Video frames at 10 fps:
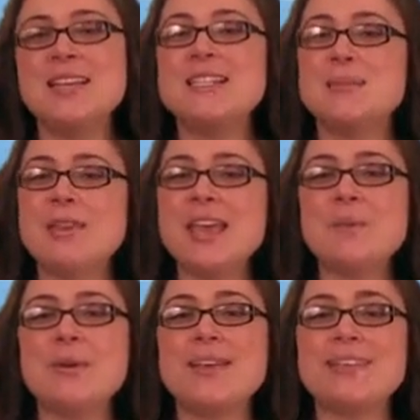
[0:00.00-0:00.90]
To
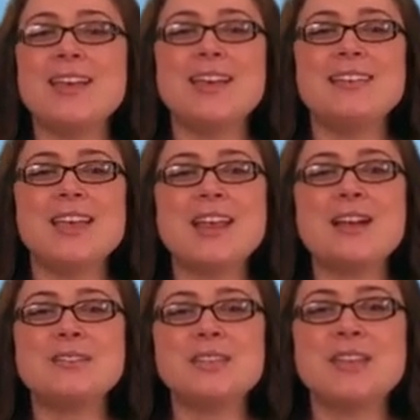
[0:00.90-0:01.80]
begin with, they
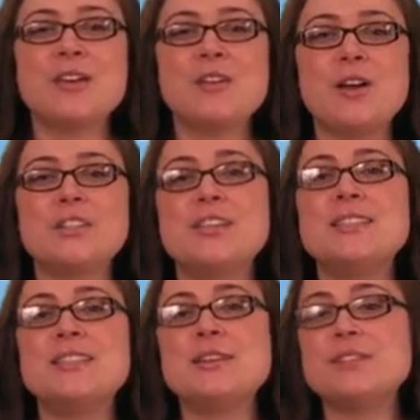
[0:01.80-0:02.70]
announced that they are launching a
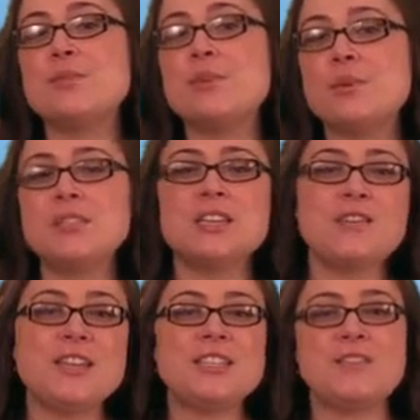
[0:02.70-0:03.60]
series of Google
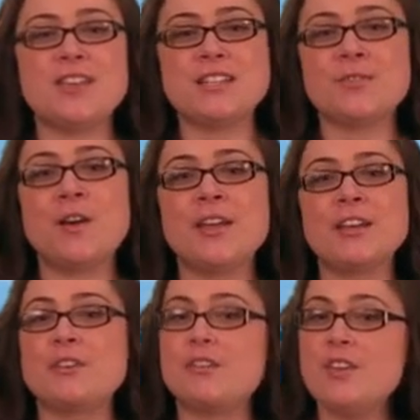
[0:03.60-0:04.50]
TV TVs falling
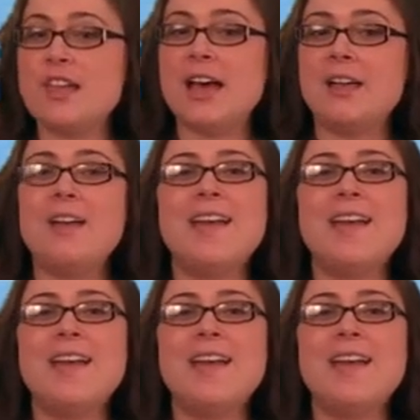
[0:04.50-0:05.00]
under the VIA,